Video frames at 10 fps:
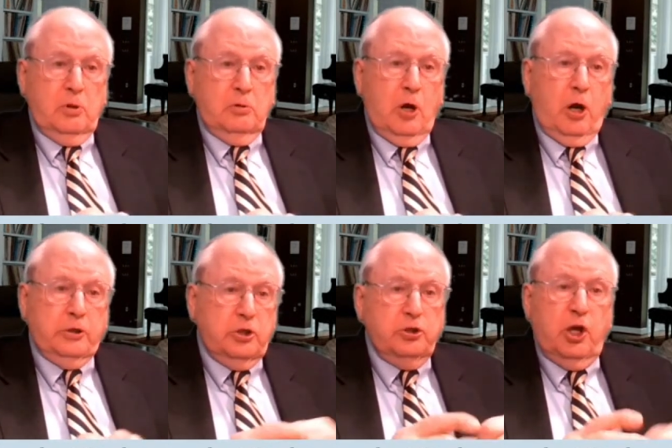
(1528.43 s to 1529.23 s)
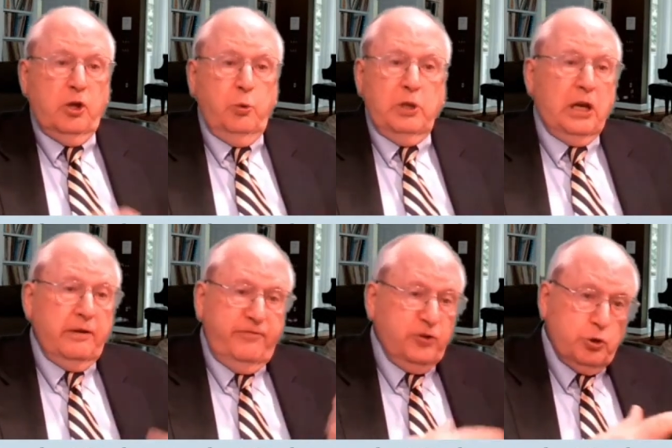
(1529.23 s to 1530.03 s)
on continuing
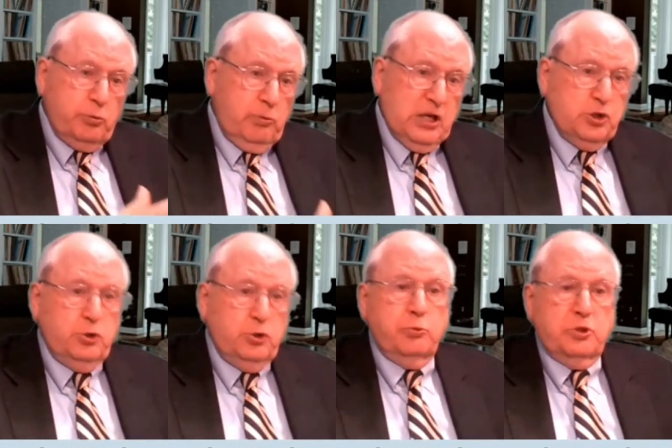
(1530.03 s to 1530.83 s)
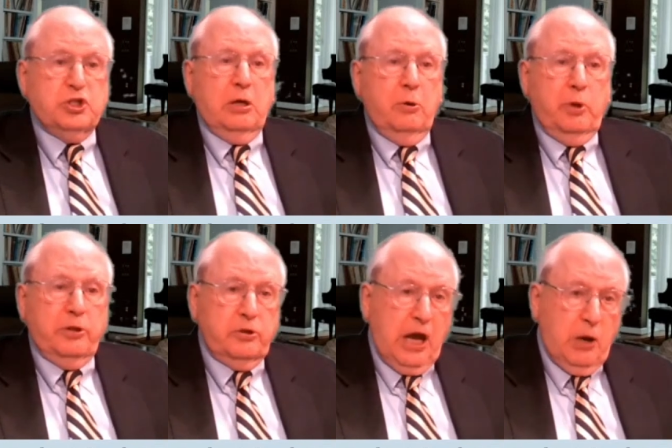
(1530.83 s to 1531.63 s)
unofficial relations
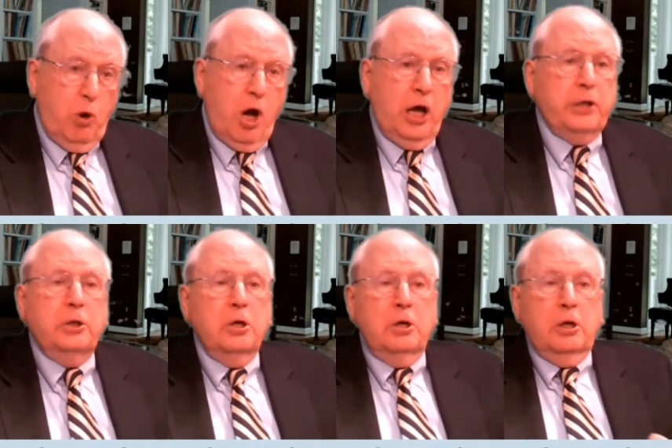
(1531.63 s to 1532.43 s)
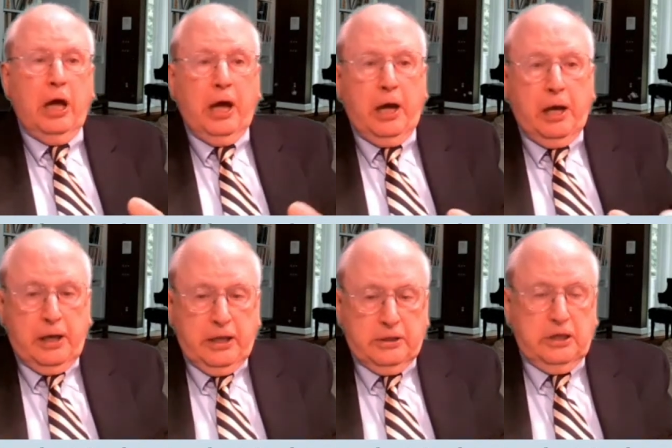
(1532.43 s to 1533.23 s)
with Taiwan
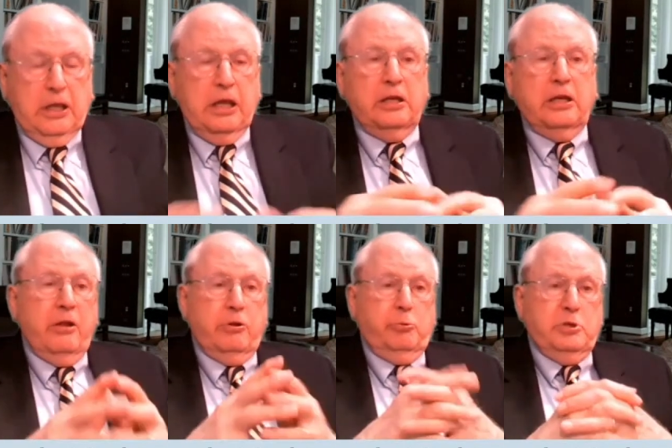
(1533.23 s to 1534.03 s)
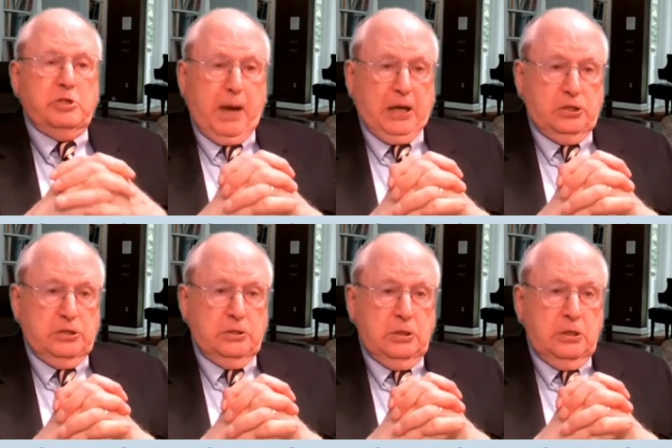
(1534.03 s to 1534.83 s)
in other respects.
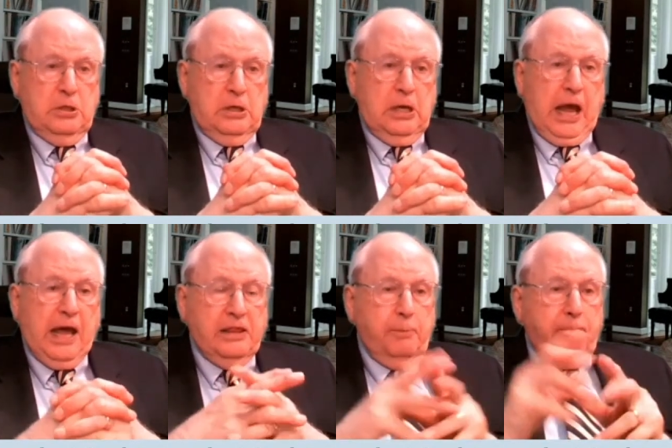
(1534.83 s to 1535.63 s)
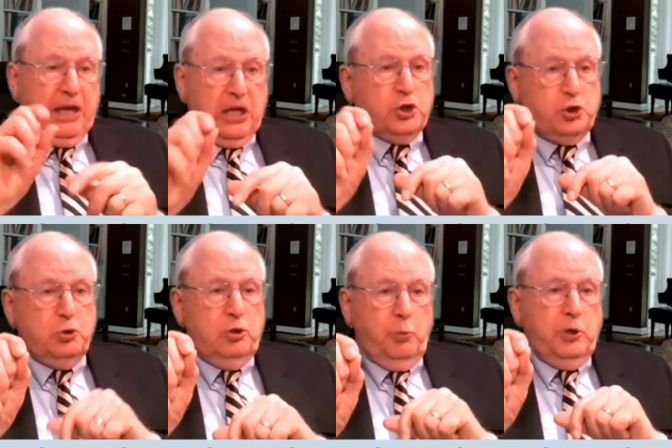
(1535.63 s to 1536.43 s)
And the big issue
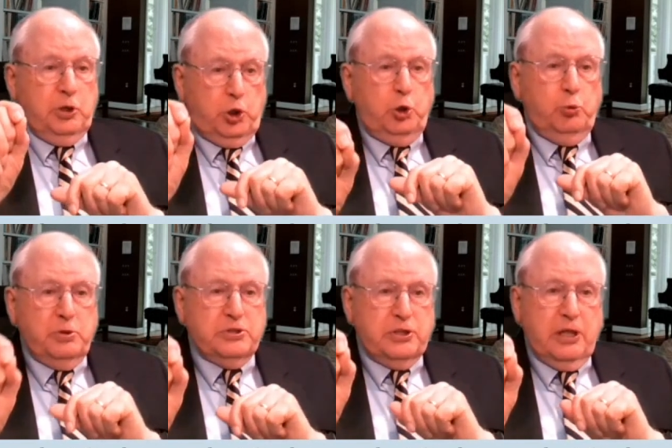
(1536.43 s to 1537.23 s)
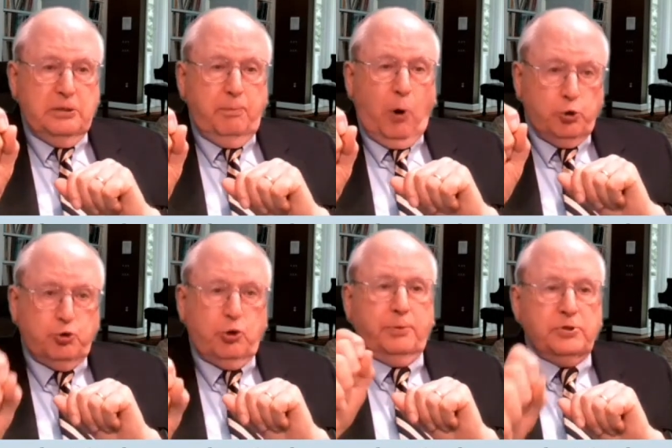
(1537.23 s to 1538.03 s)
that we knew was the most
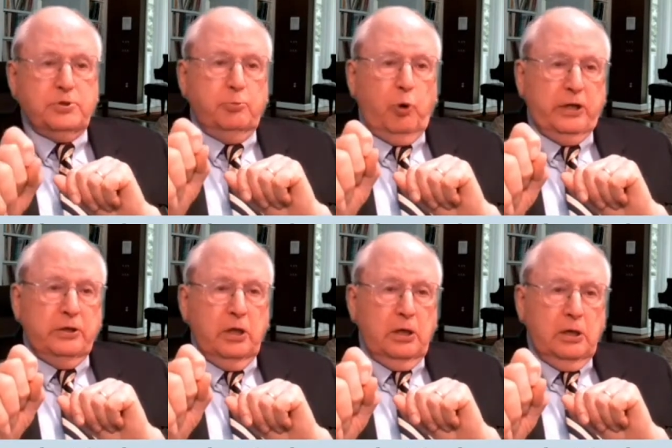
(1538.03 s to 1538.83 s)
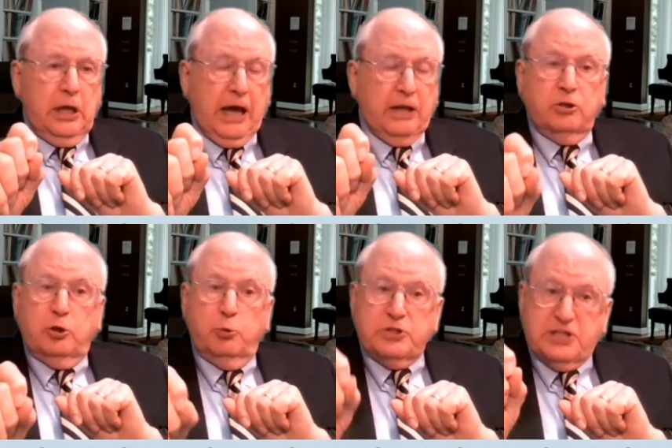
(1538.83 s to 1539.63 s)
troublesome one had to
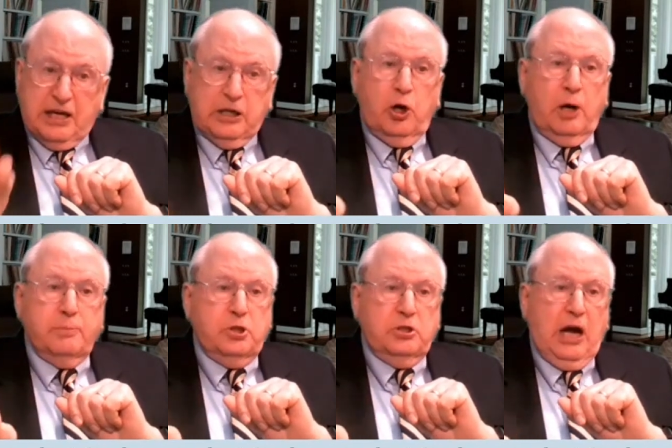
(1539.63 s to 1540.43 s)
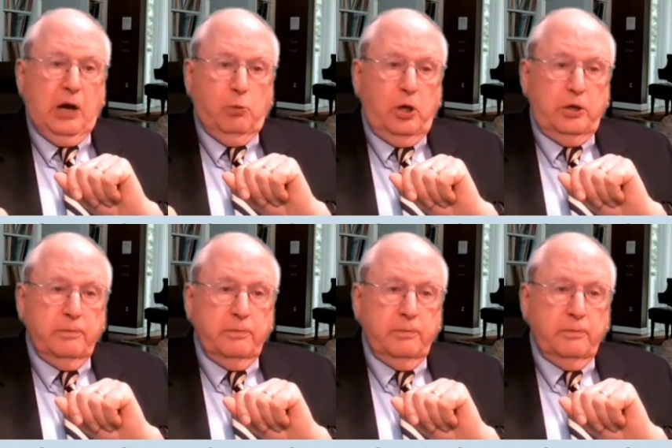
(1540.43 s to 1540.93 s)
do with selling arms to Taiwan.